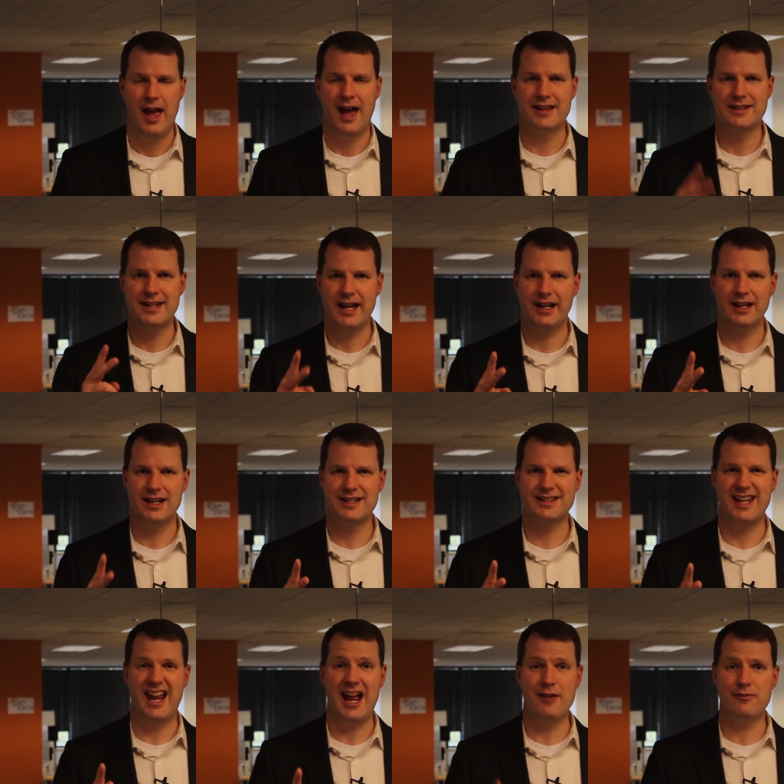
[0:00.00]
And second is
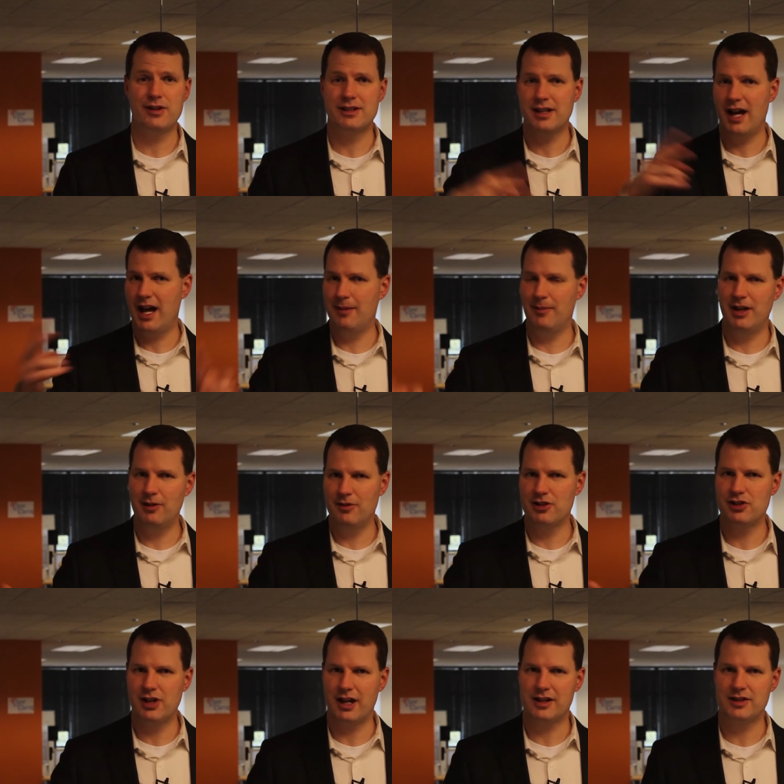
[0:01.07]
that every time anyone
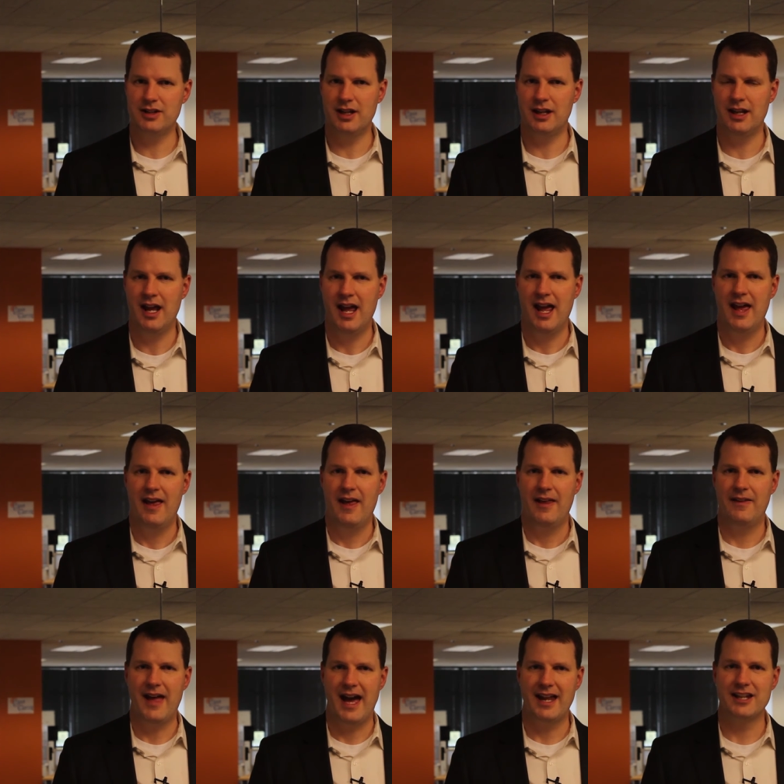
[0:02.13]
checks in,
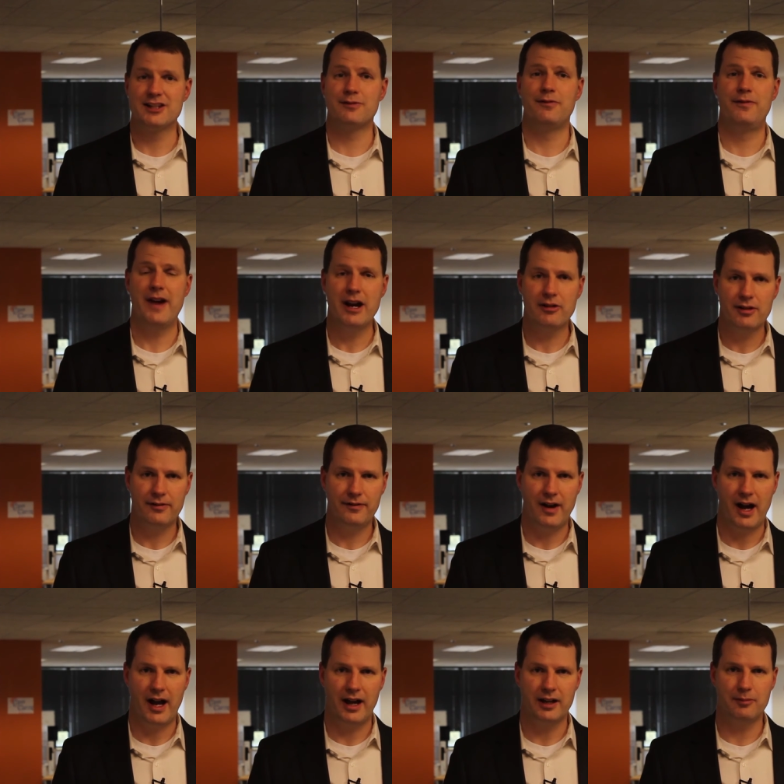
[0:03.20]
that is
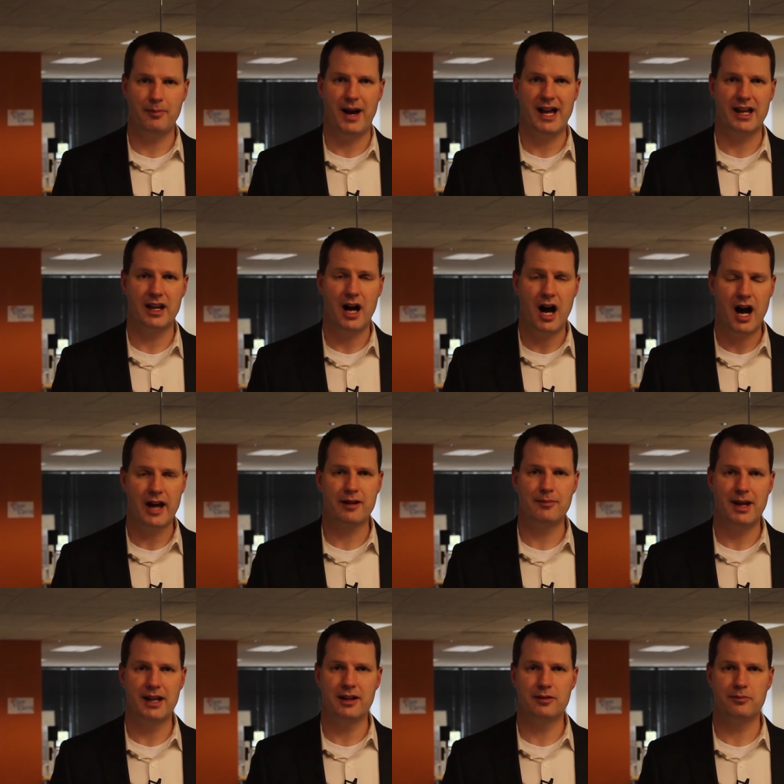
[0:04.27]
verified by an
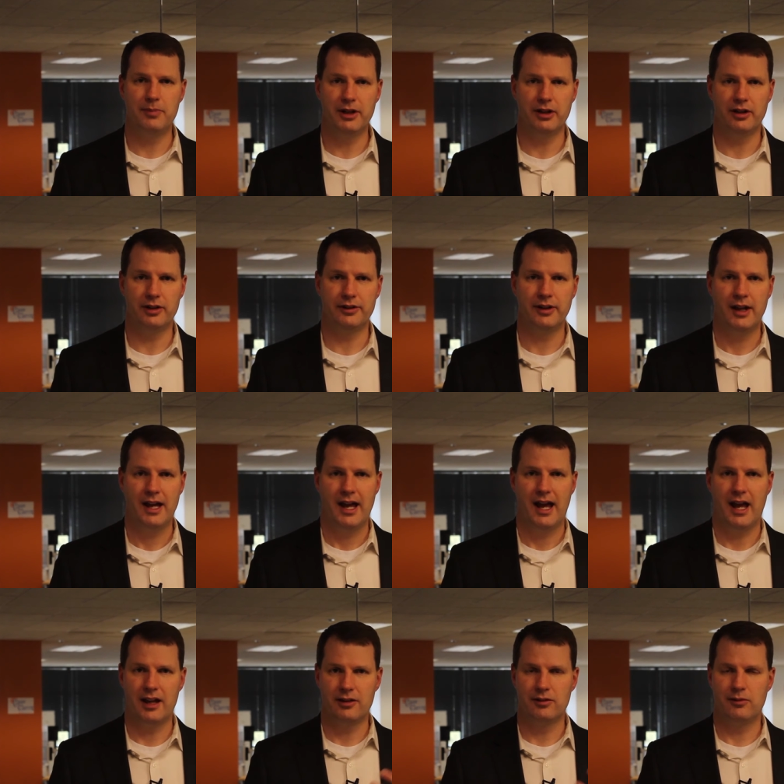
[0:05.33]
automated build,
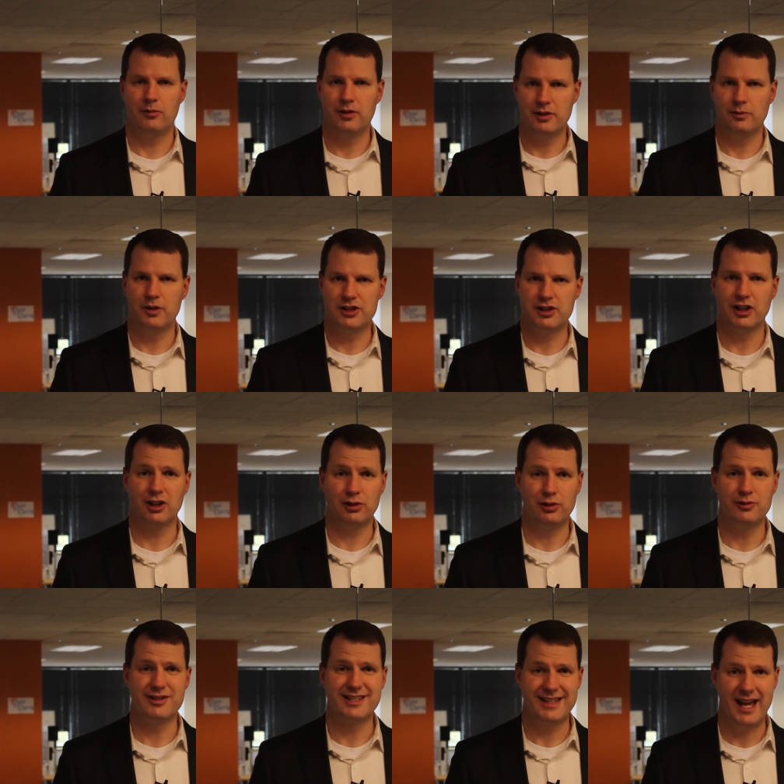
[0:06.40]
and which
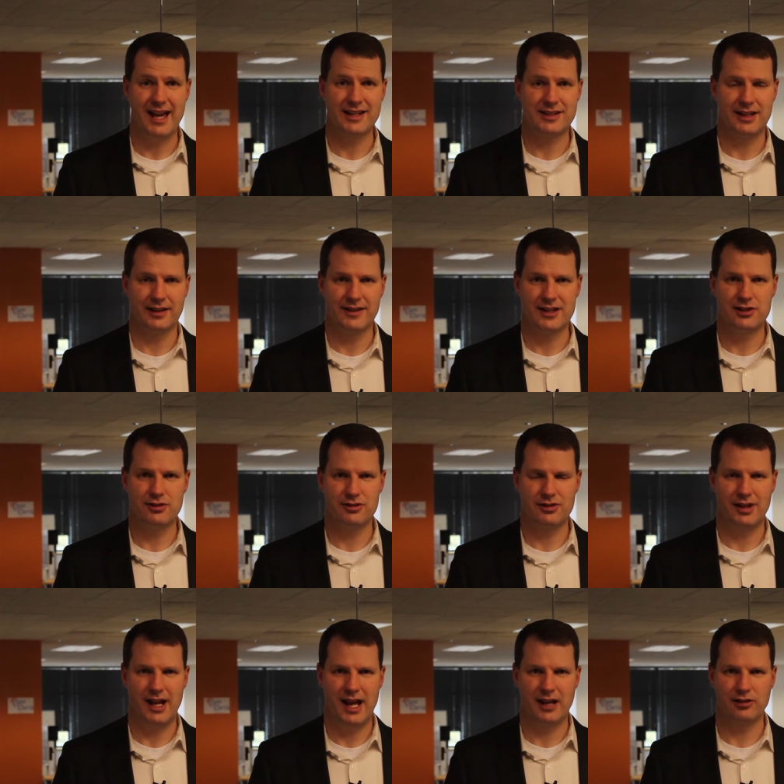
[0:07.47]
includes testing. That's
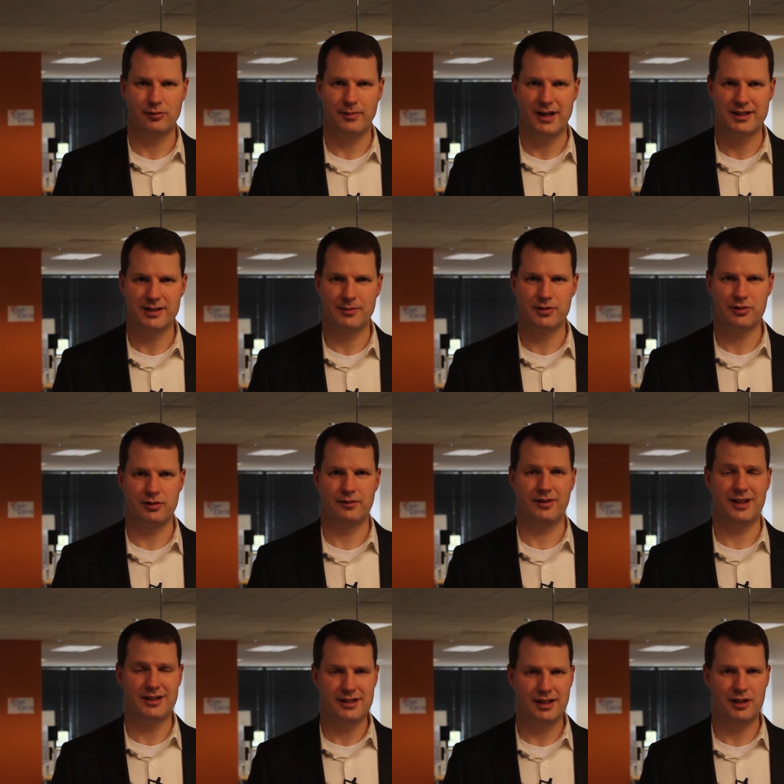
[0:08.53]
usually handled by some sort of
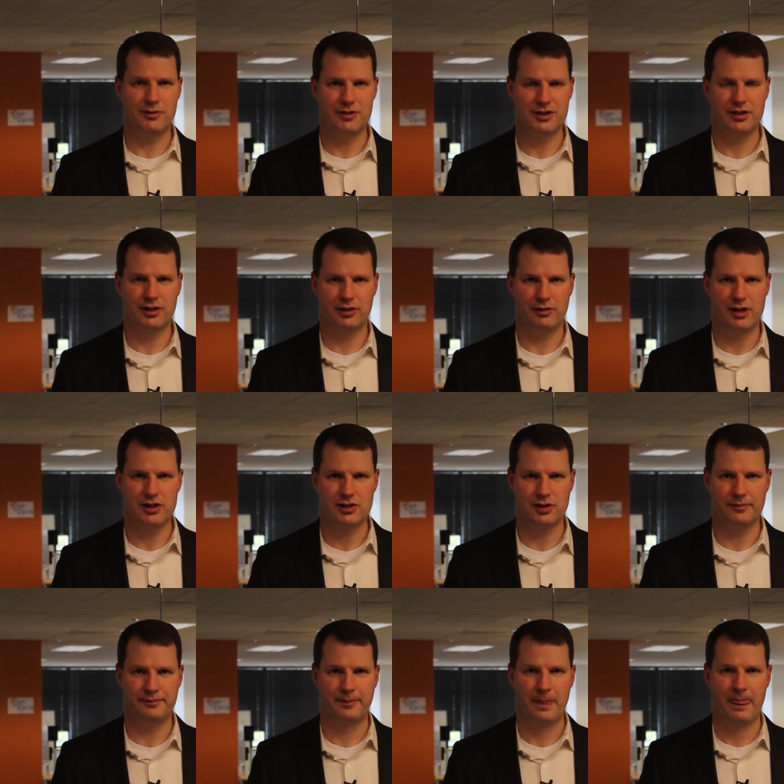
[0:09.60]
continuous integration
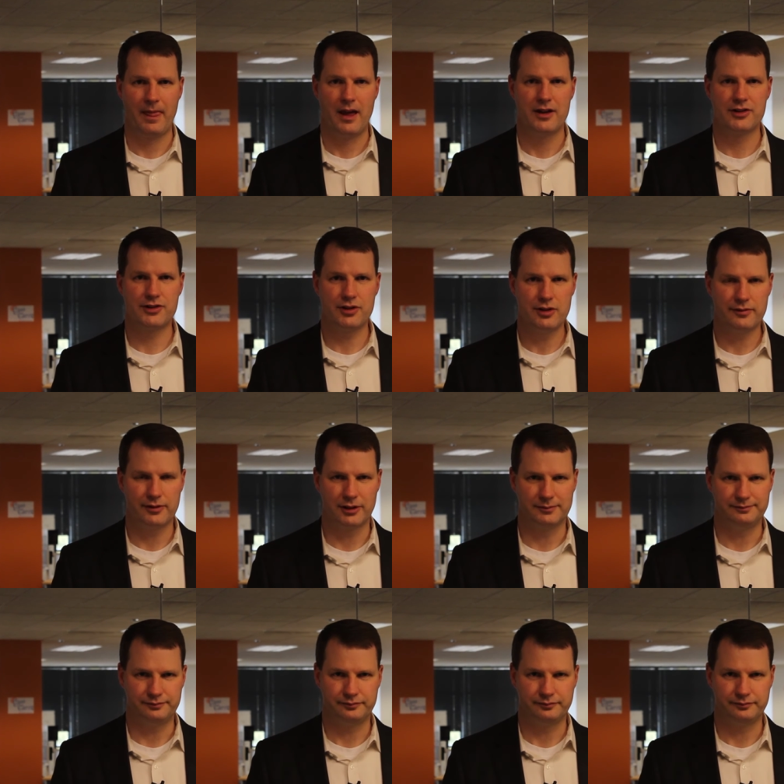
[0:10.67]
server.